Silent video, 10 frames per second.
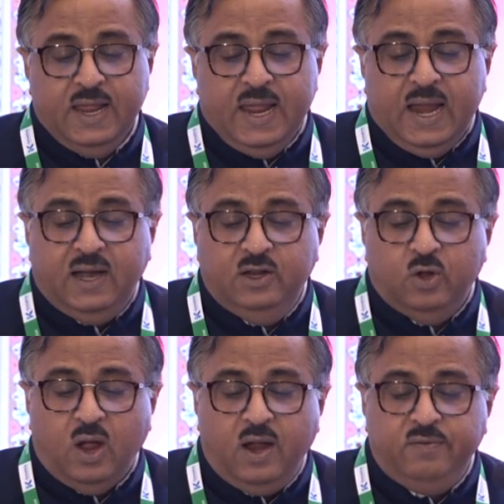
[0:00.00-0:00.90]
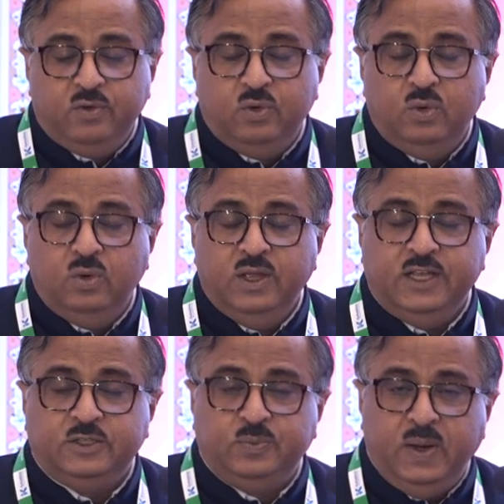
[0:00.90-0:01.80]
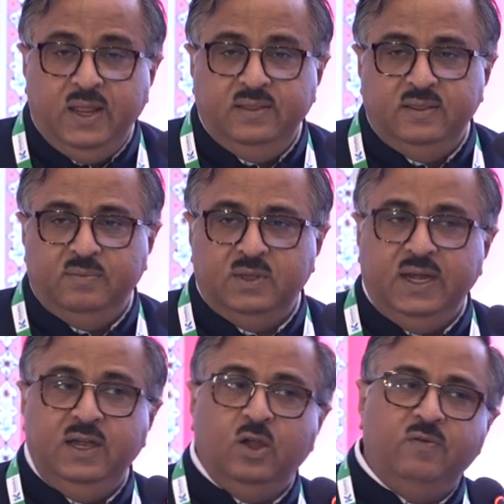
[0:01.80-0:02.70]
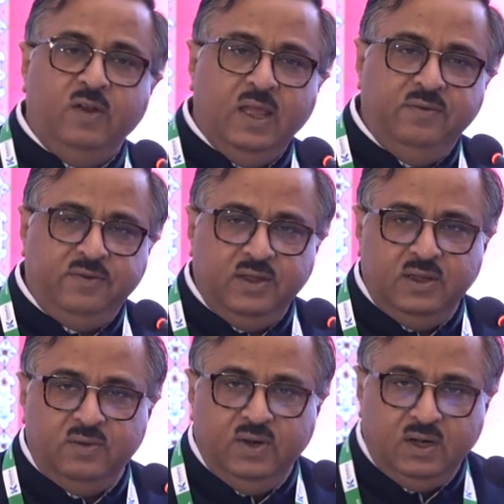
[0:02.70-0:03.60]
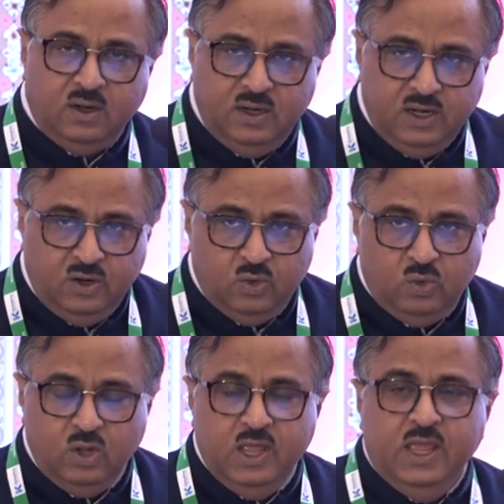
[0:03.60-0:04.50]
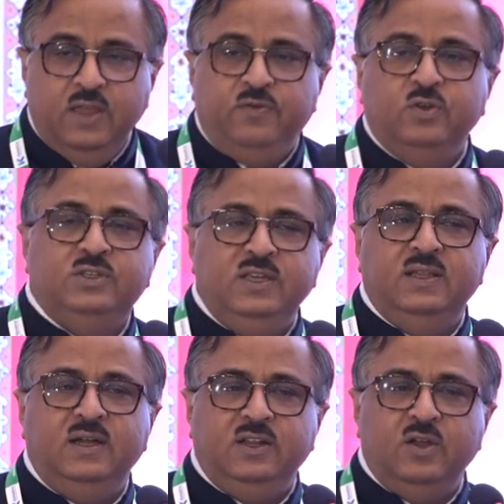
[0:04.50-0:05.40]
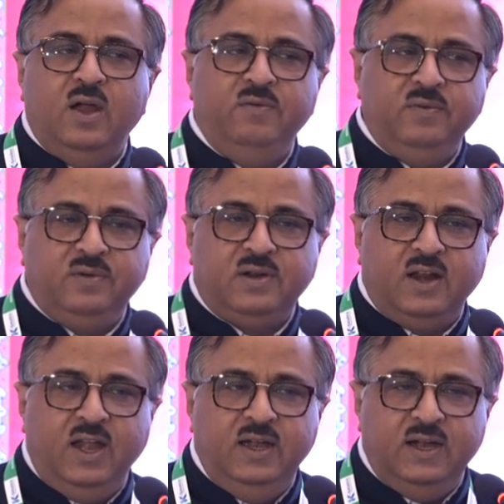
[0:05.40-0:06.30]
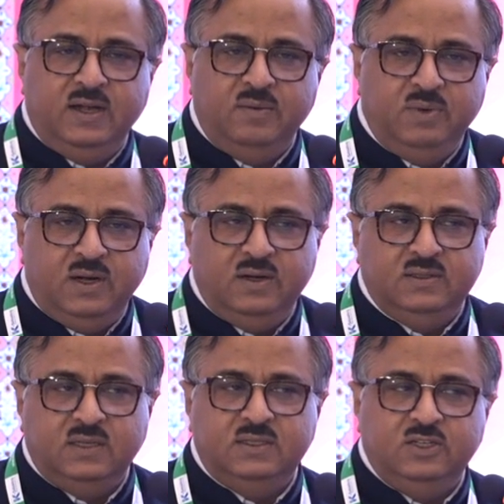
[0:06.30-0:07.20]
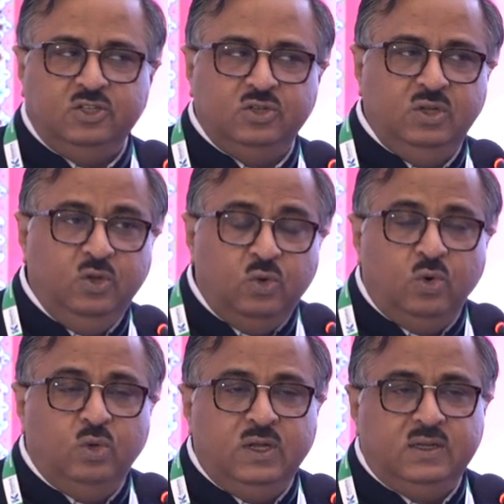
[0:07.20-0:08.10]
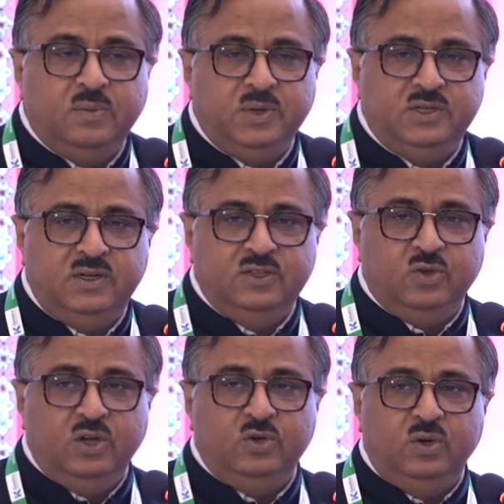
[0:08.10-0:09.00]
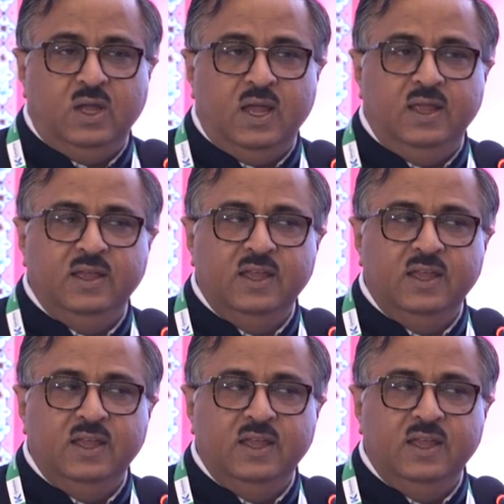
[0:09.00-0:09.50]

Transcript: And you have to explain them. The end of life care will continue. If you see that you have tried attempted resuscitation, you know that the patient is going to die,